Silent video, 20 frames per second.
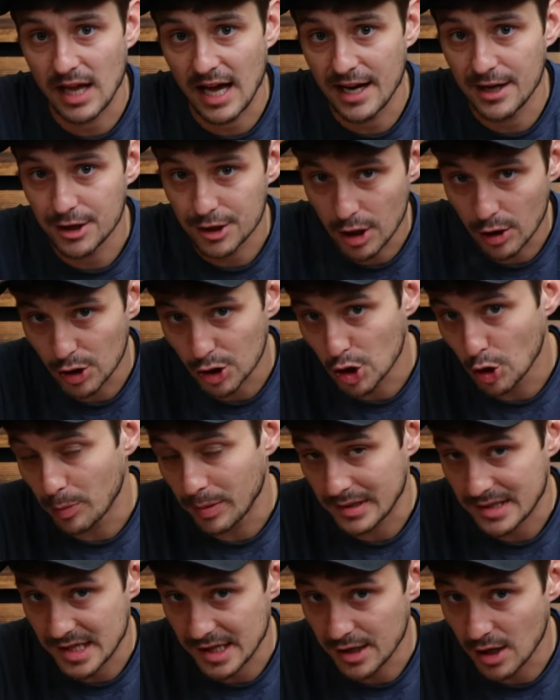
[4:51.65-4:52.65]
I had to go to
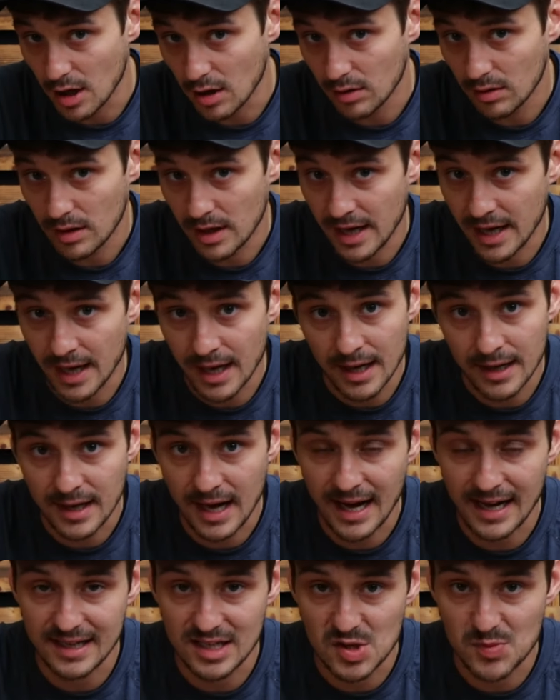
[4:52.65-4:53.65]
Cupertino, and
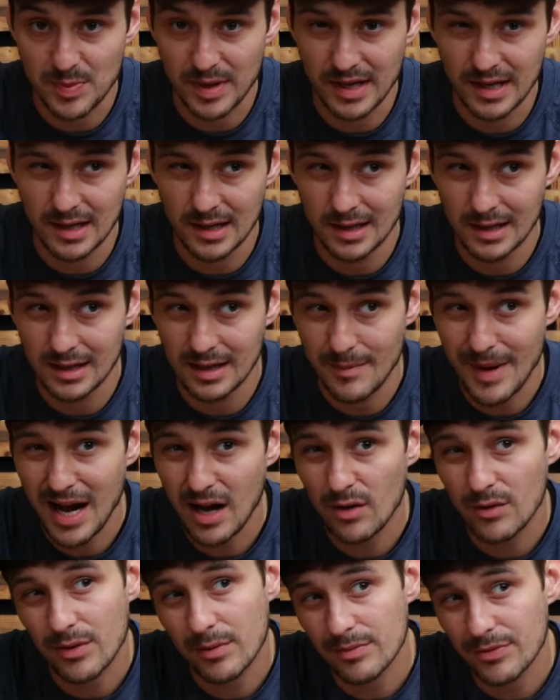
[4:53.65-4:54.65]
I had to spend
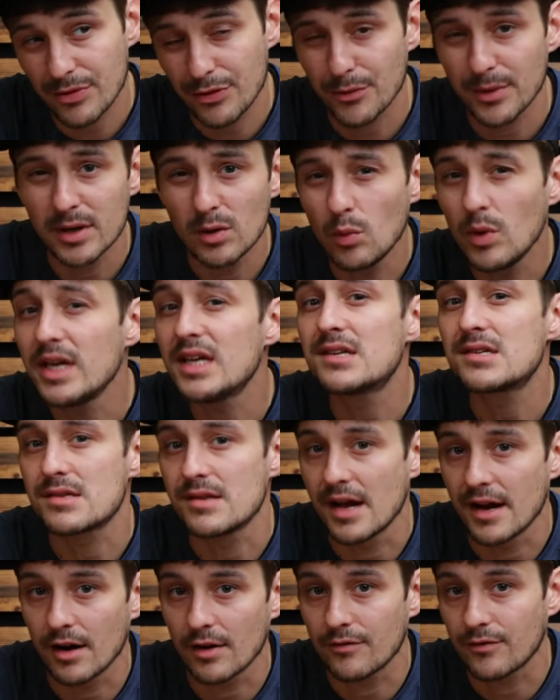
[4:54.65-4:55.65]
about 3 weeks
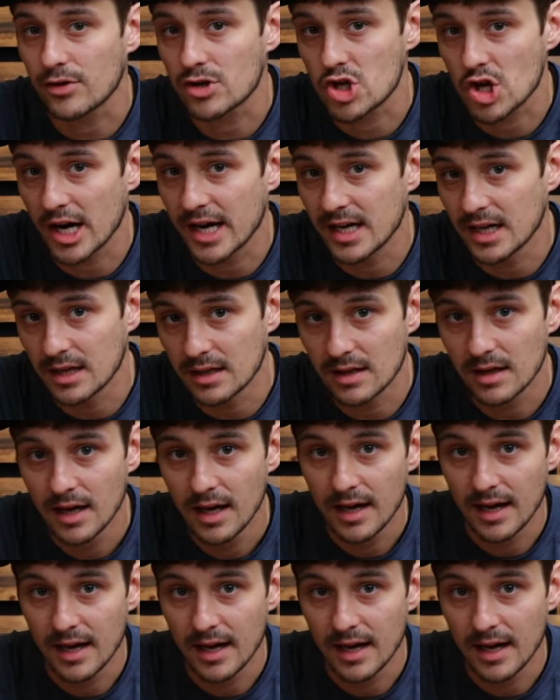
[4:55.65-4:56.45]
there for training.